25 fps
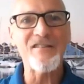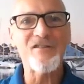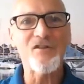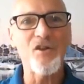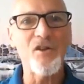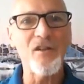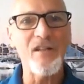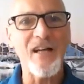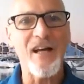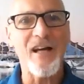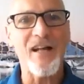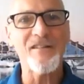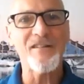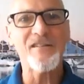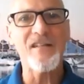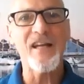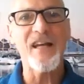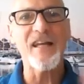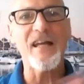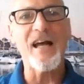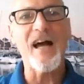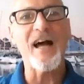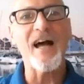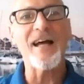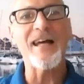to you. I'll tell
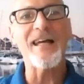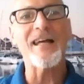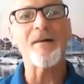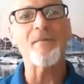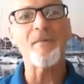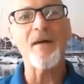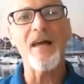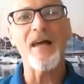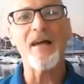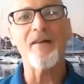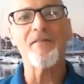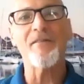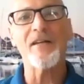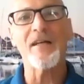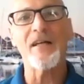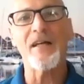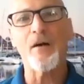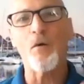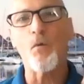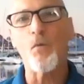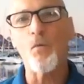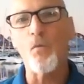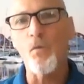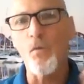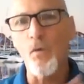you, I am having a
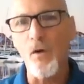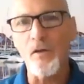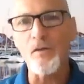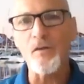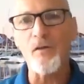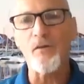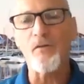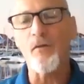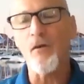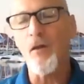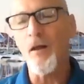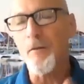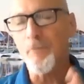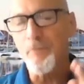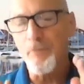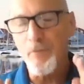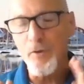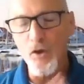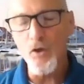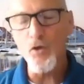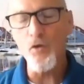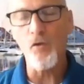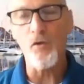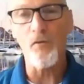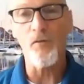wonderful, a
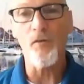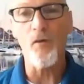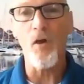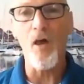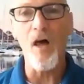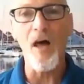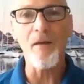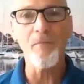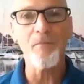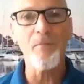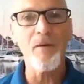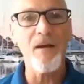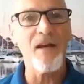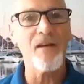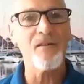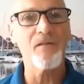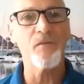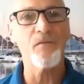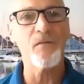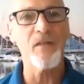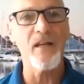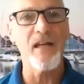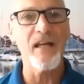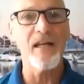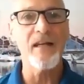beautiful
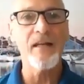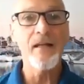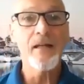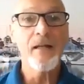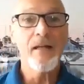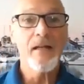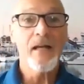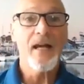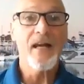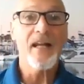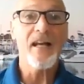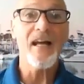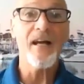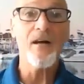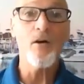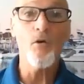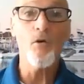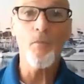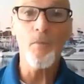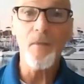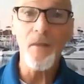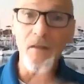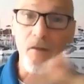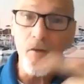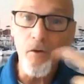on-passive day, and I
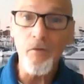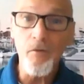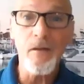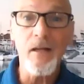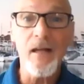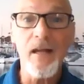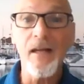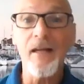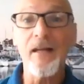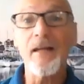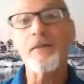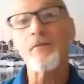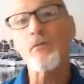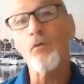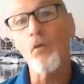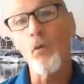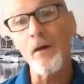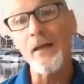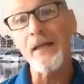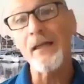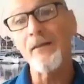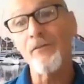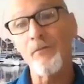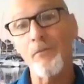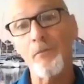hope that your day is
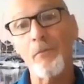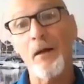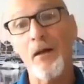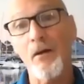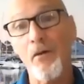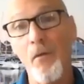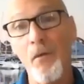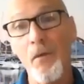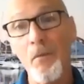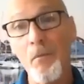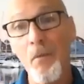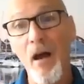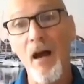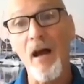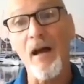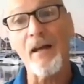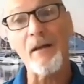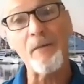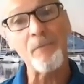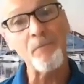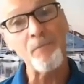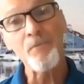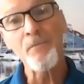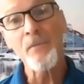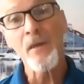going even better than mine.
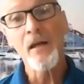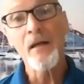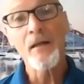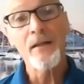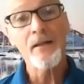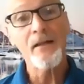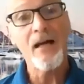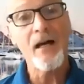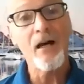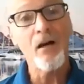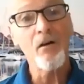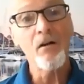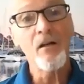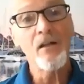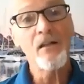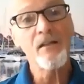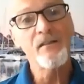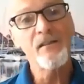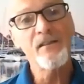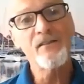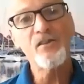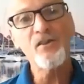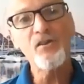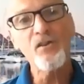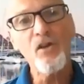Now,
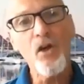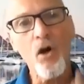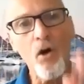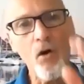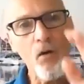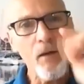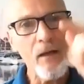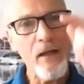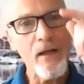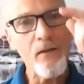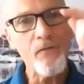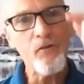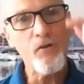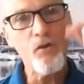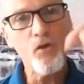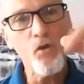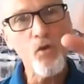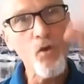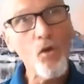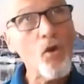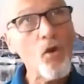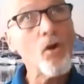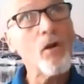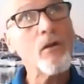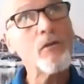did you know if
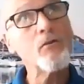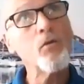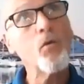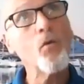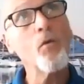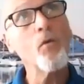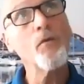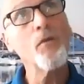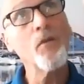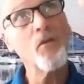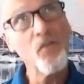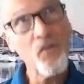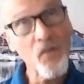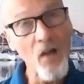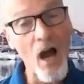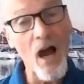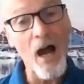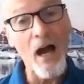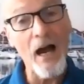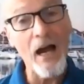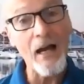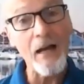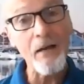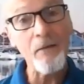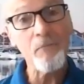you look toward the
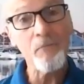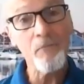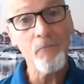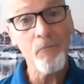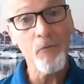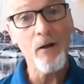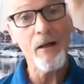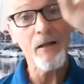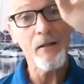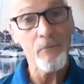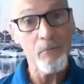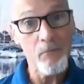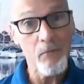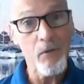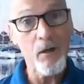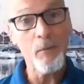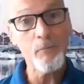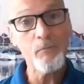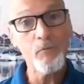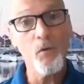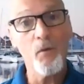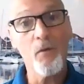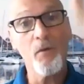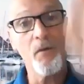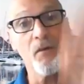sky, right,
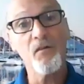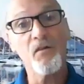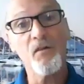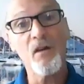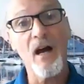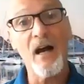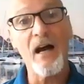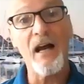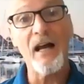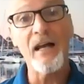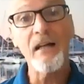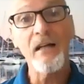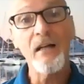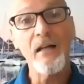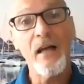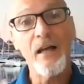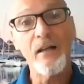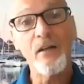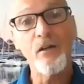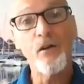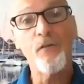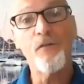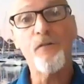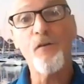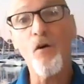up toward the sky,
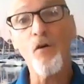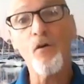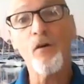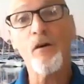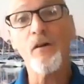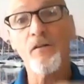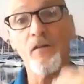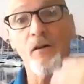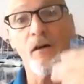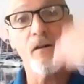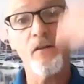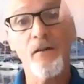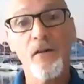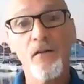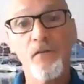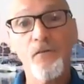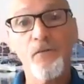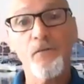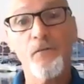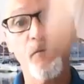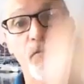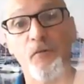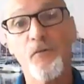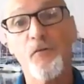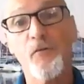and you focus on the
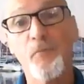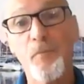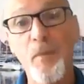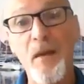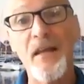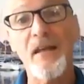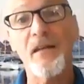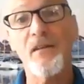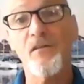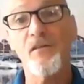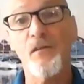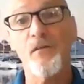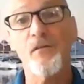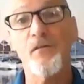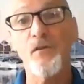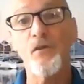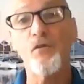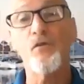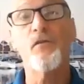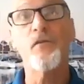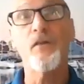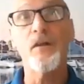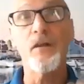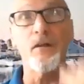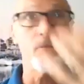space a
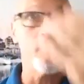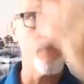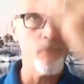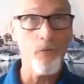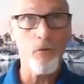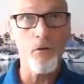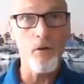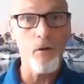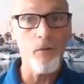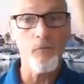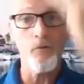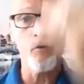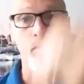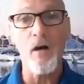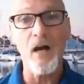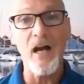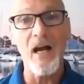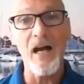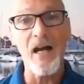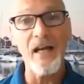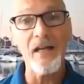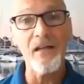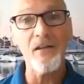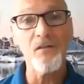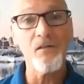few feet in front of your
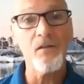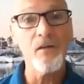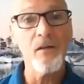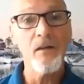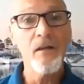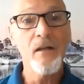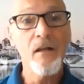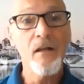eyes,